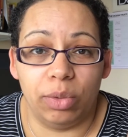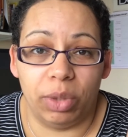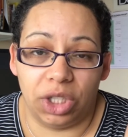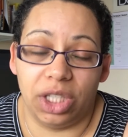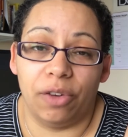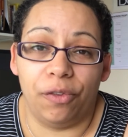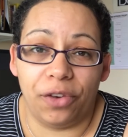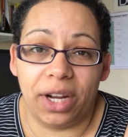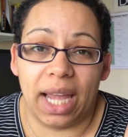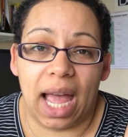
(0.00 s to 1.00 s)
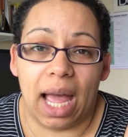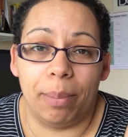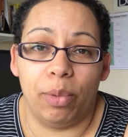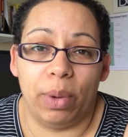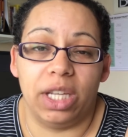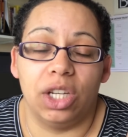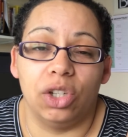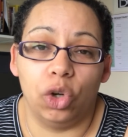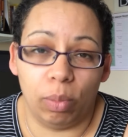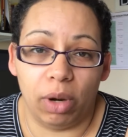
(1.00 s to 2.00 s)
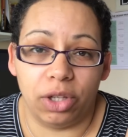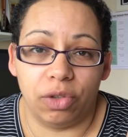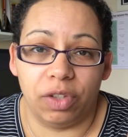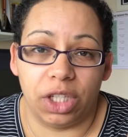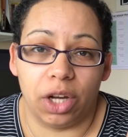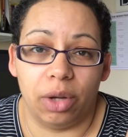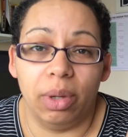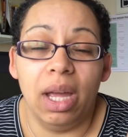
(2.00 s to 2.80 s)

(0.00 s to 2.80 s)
which is a free app where you can upload your video